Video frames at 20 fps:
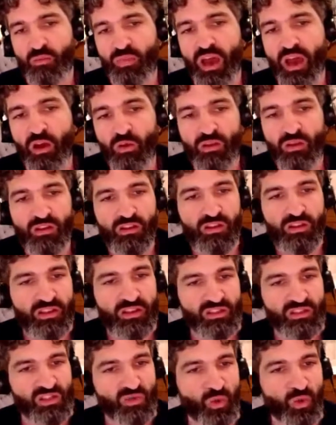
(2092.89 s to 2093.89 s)
parallel. And
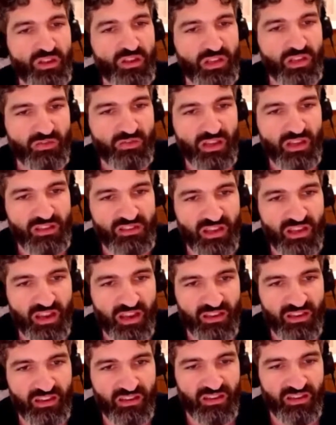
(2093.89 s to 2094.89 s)
I just wondered if there's
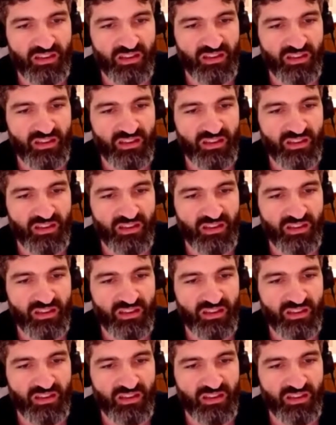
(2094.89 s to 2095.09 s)
any